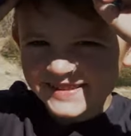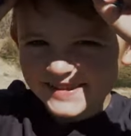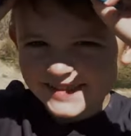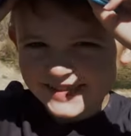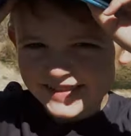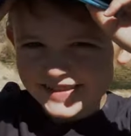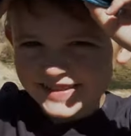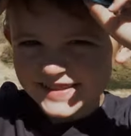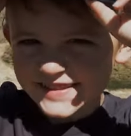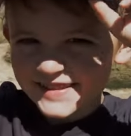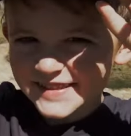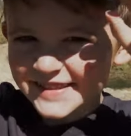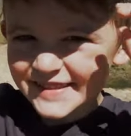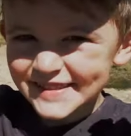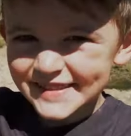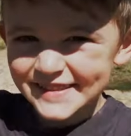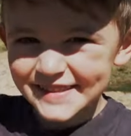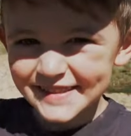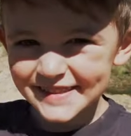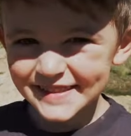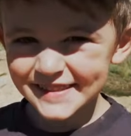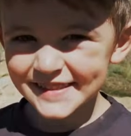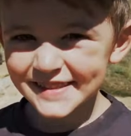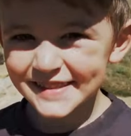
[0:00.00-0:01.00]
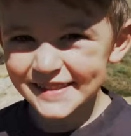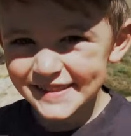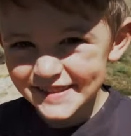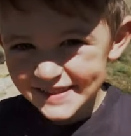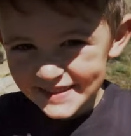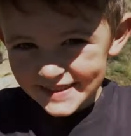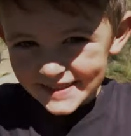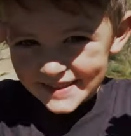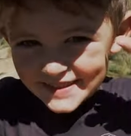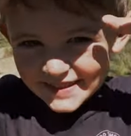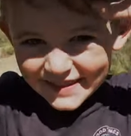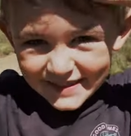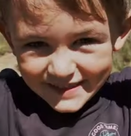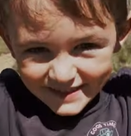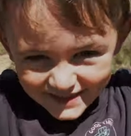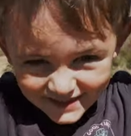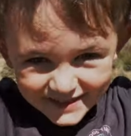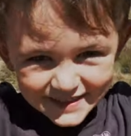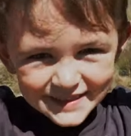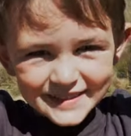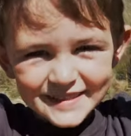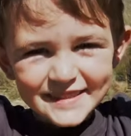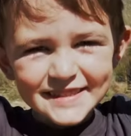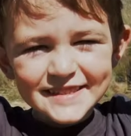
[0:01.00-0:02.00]

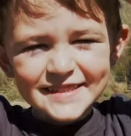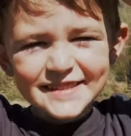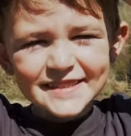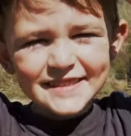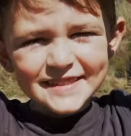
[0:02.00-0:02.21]
Nothing is said.